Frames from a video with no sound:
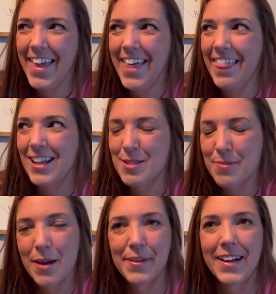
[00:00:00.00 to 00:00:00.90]
that's
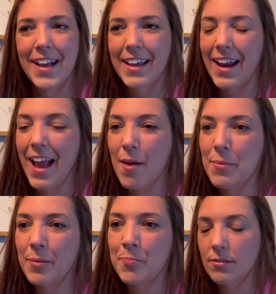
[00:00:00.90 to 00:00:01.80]
probably not gonna
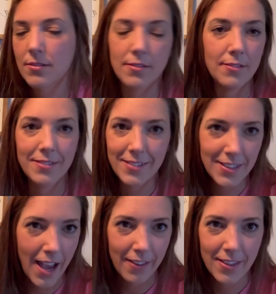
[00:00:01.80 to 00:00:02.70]
happen.
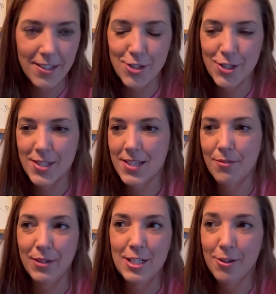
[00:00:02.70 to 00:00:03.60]
Yeah, that's just,
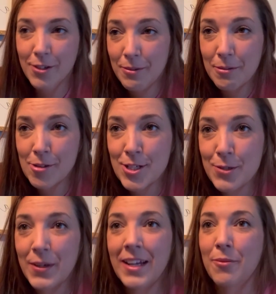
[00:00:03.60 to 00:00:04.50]
we don't know what we're
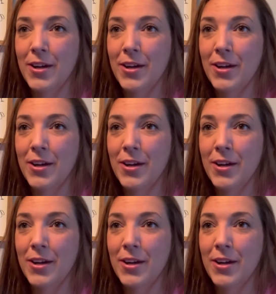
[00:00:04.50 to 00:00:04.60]
doing.